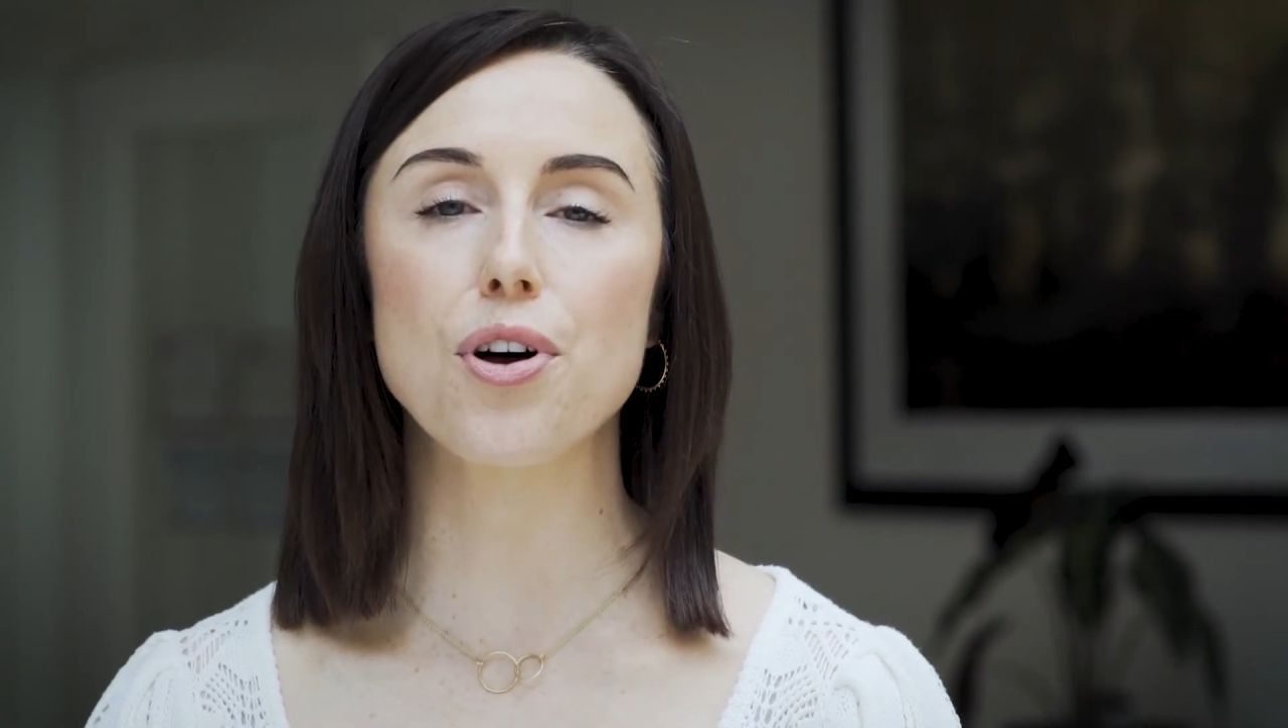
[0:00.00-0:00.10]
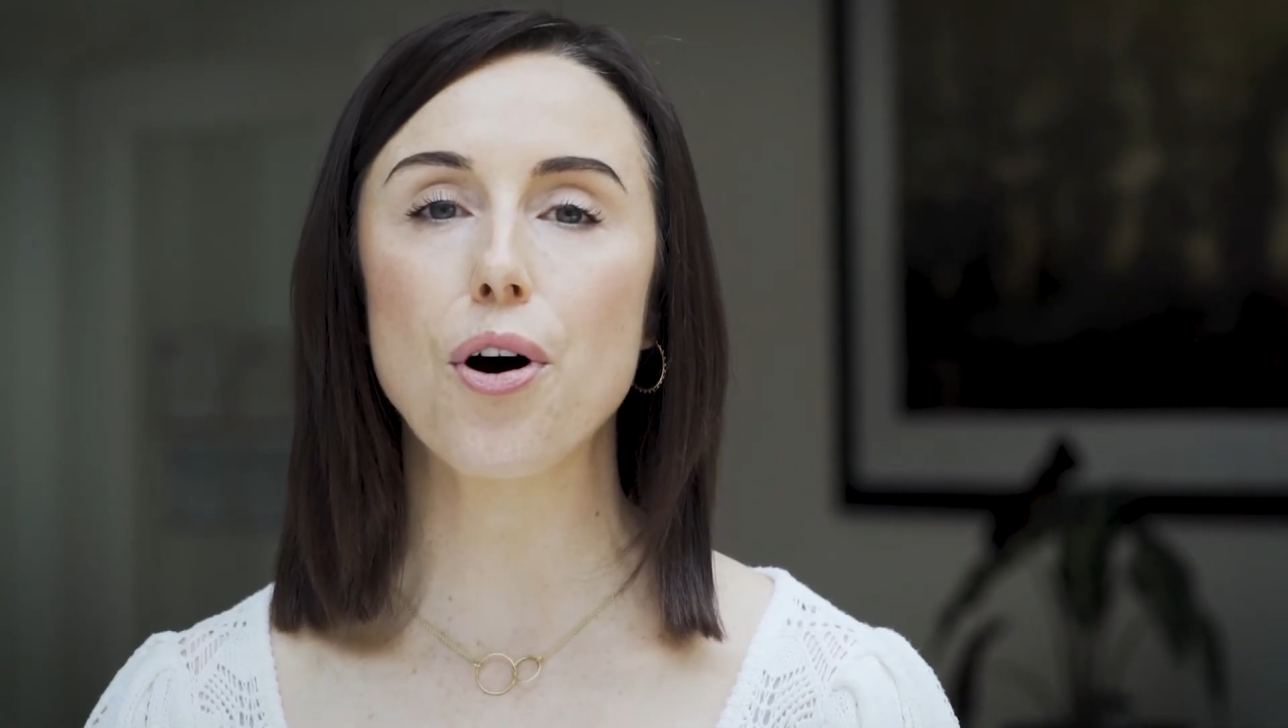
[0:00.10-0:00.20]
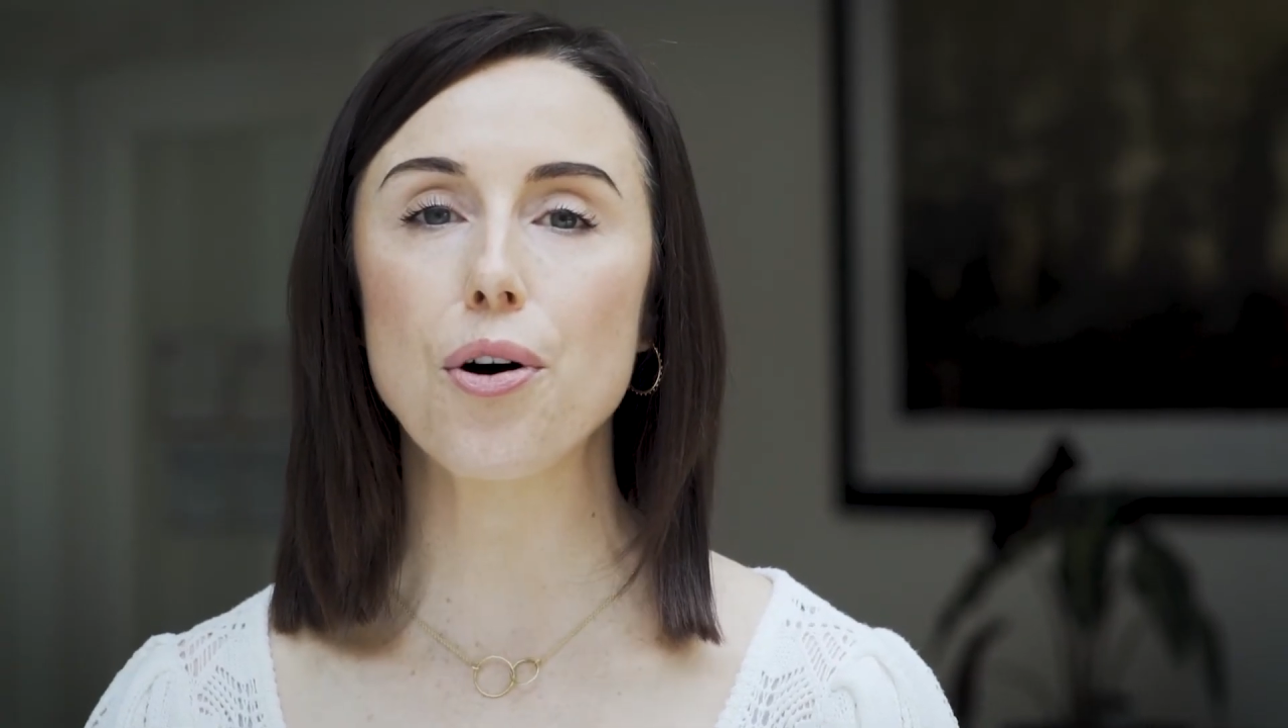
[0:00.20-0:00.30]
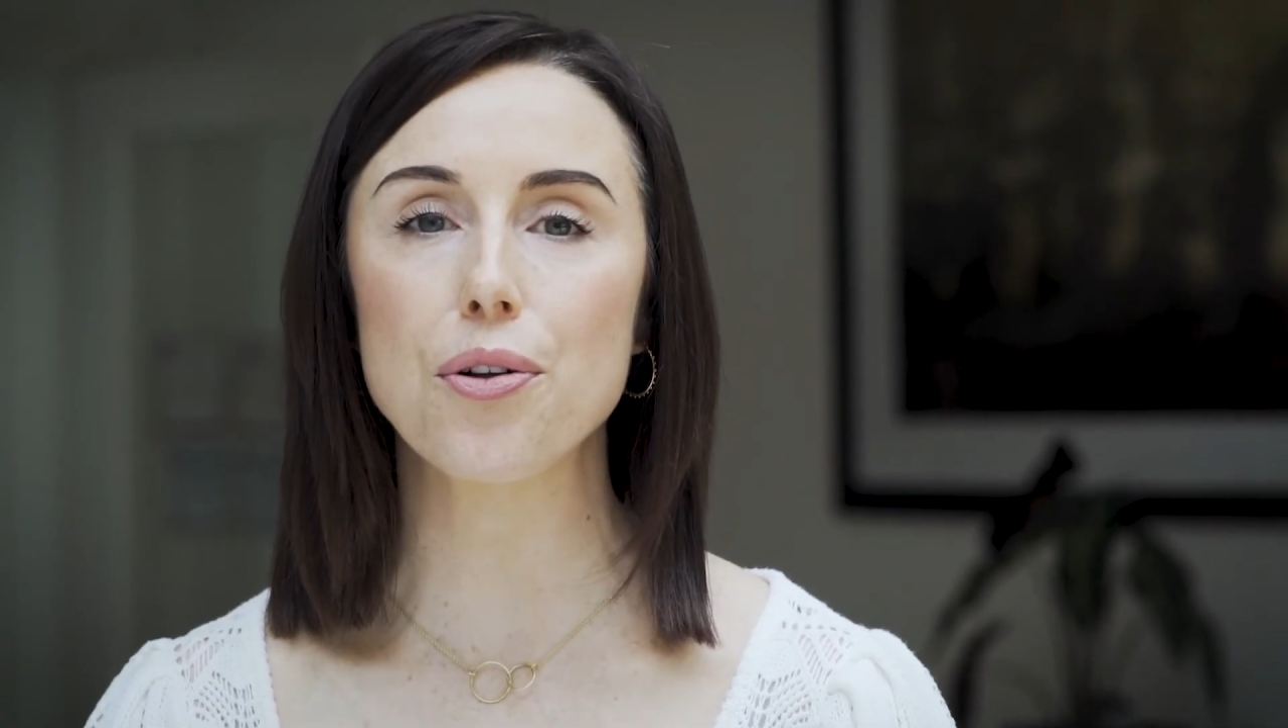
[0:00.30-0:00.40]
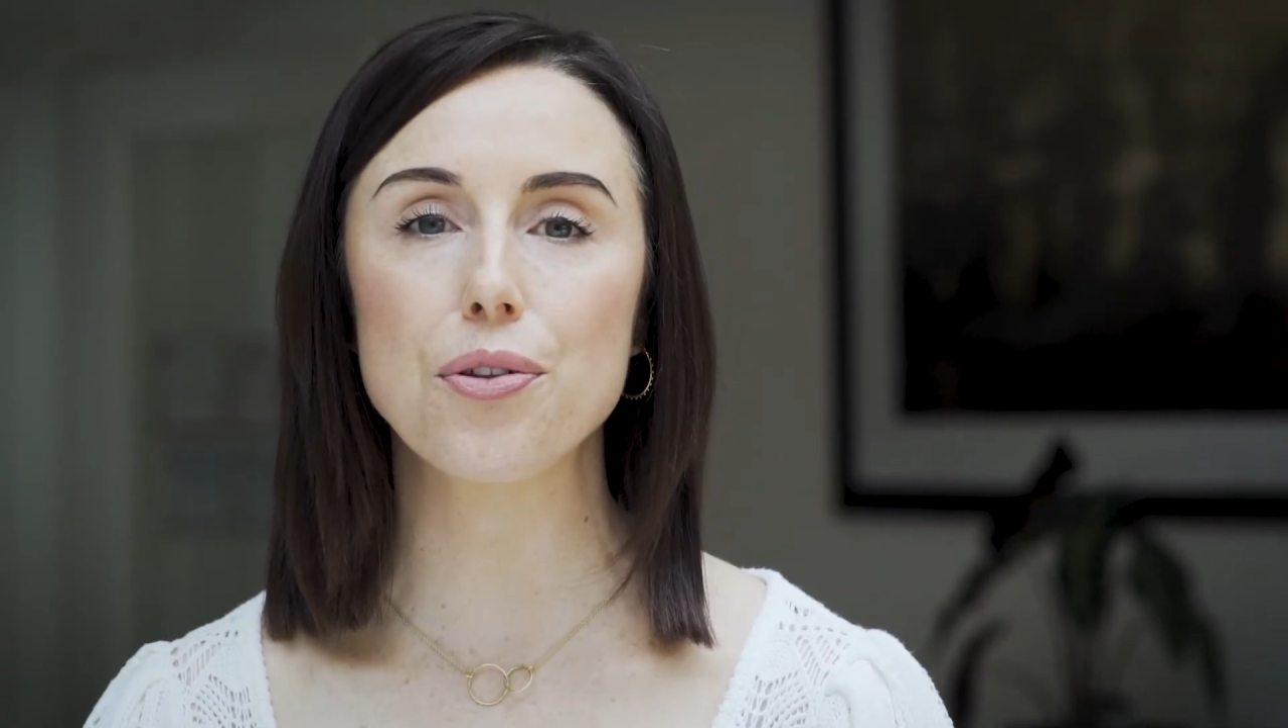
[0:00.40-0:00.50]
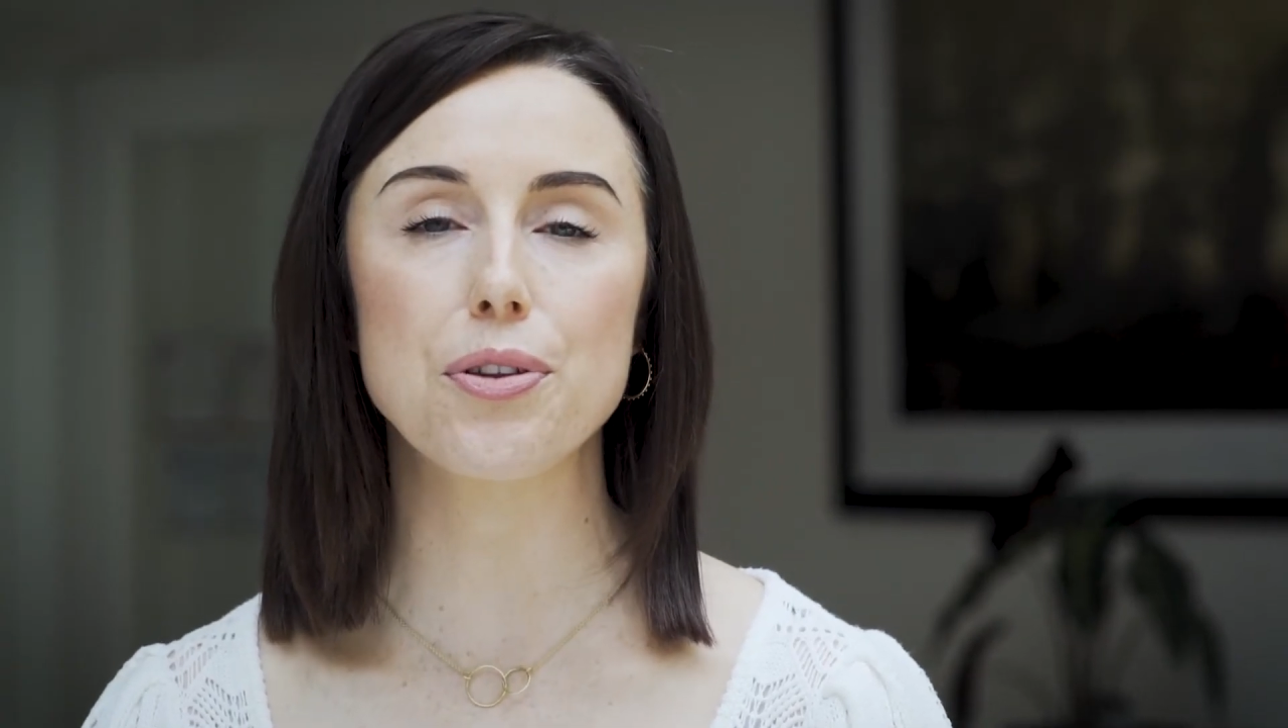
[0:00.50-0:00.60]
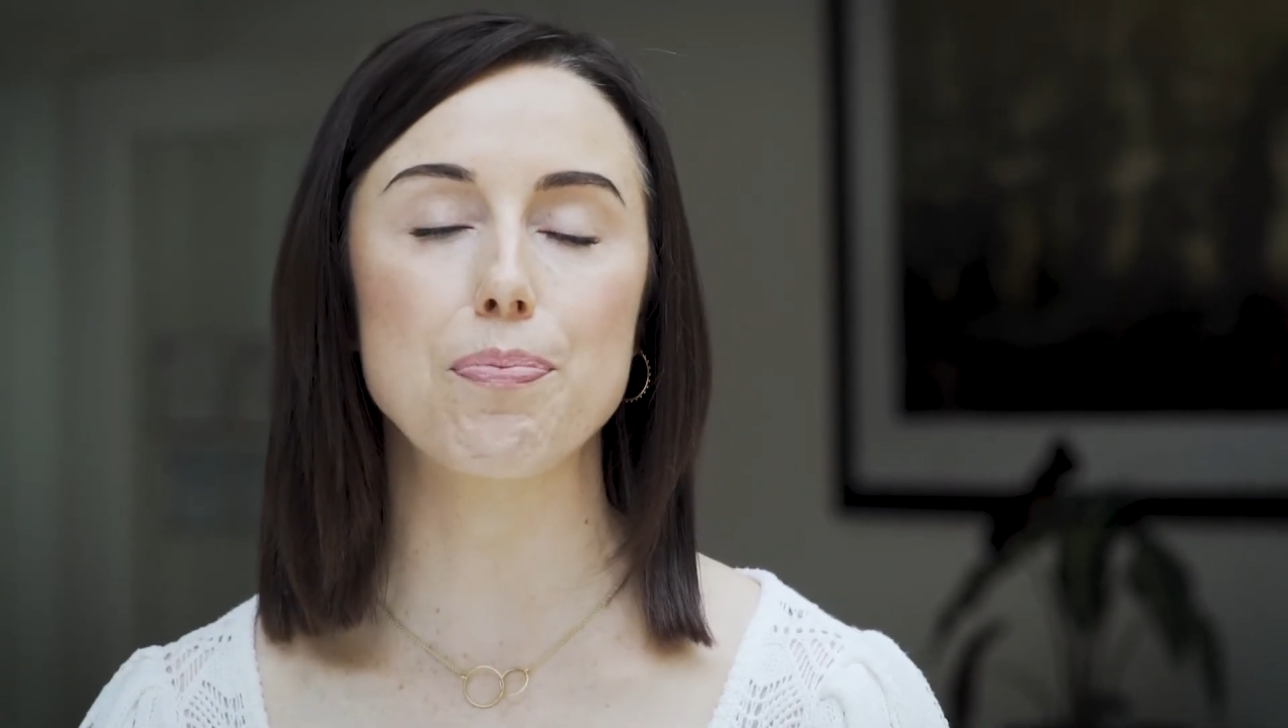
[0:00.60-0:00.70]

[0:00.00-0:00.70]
all the